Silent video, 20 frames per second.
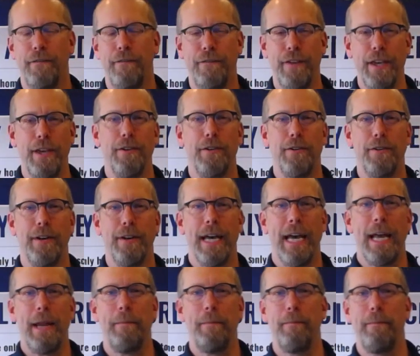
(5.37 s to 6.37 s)
feel,
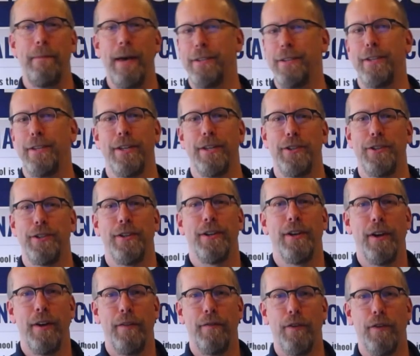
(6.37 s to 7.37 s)
and message
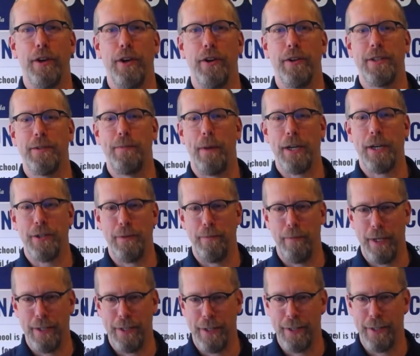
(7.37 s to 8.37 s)
for your inspection
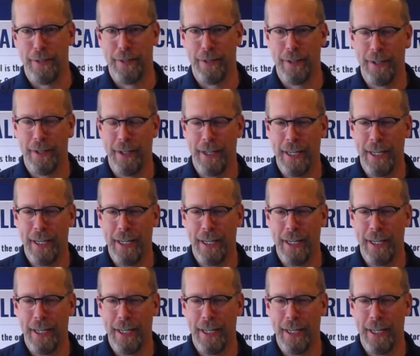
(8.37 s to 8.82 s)
business.